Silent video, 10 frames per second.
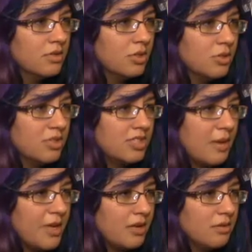Don't,
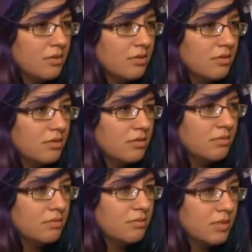stop it!
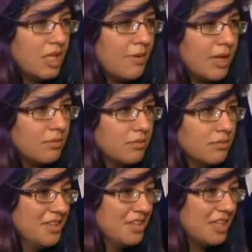Stop
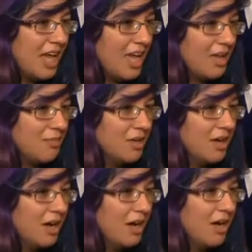it! Game?
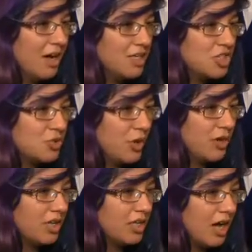I
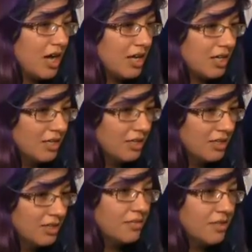swear to God!
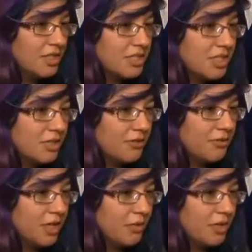That's
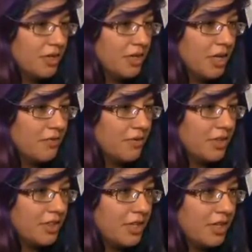terrifying when not
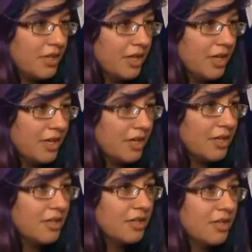everything, like,
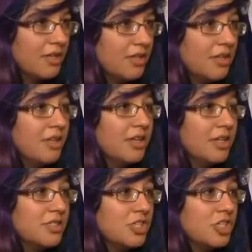
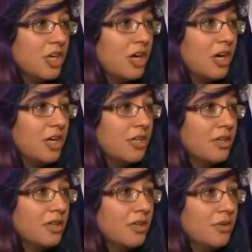gets shot
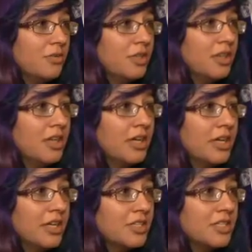with
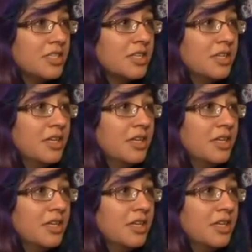light,